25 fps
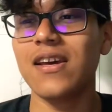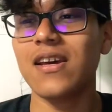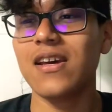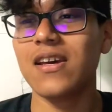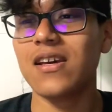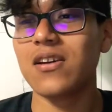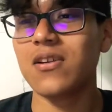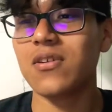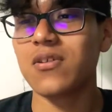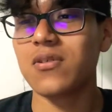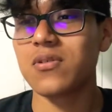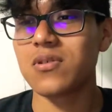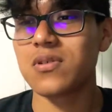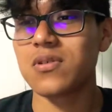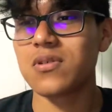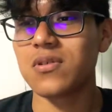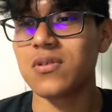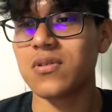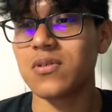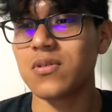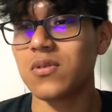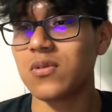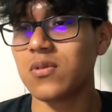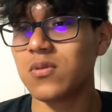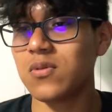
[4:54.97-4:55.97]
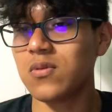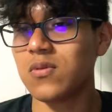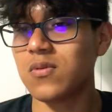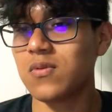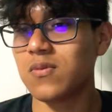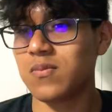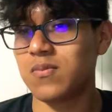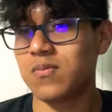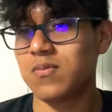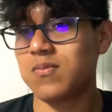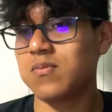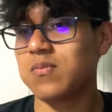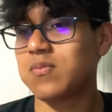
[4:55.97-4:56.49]
you're also
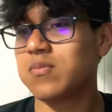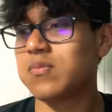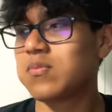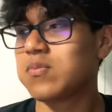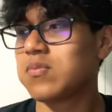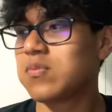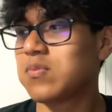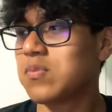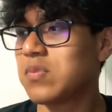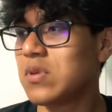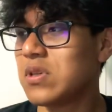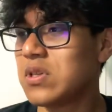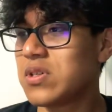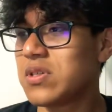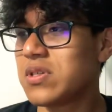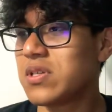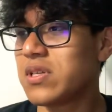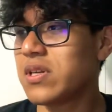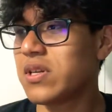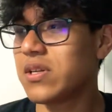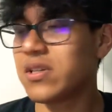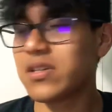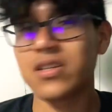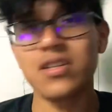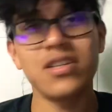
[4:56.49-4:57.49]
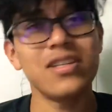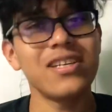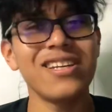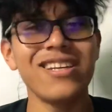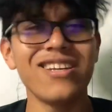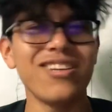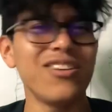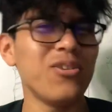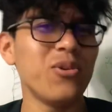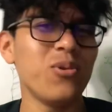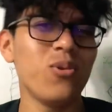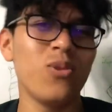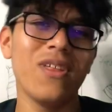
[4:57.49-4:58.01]
interested in cooking,
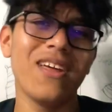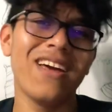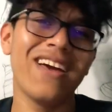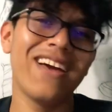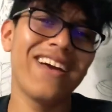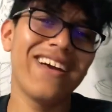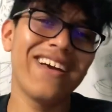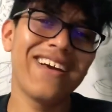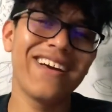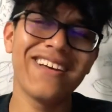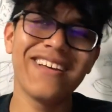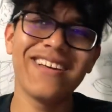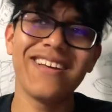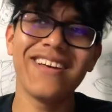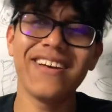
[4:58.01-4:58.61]
do that.